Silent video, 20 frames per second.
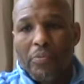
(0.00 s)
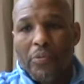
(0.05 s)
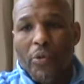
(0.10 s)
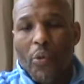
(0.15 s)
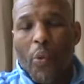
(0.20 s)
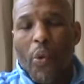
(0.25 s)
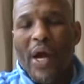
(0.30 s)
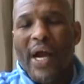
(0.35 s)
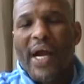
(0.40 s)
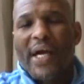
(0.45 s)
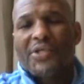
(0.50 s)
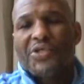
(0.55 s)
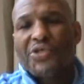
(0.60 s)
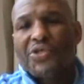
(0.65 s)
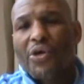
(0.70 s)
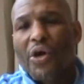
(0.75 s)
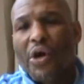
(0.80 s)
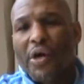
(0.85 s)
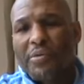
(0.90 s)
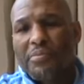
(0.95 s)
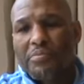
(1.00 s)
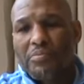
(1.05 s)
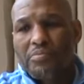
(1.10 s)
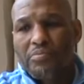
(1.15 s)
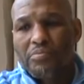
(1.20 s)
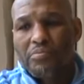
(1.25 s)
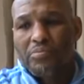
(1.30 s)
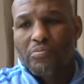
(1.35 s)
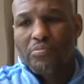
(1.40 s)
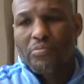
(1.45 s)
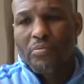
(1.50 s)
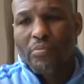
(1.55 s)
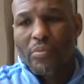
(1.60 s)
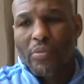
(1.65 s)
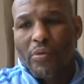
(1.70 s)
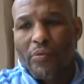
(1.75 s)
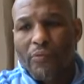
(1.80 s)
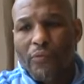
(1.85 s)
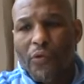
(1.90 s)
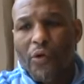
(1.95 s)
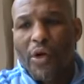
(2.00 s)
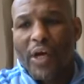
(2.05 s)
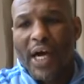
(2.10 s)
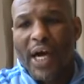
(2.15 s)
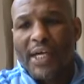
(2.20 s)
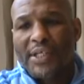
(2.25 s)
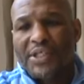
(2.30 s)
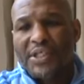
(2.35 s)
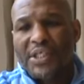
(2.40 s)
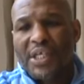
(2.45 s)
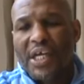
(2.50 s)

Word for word: the way I start realizing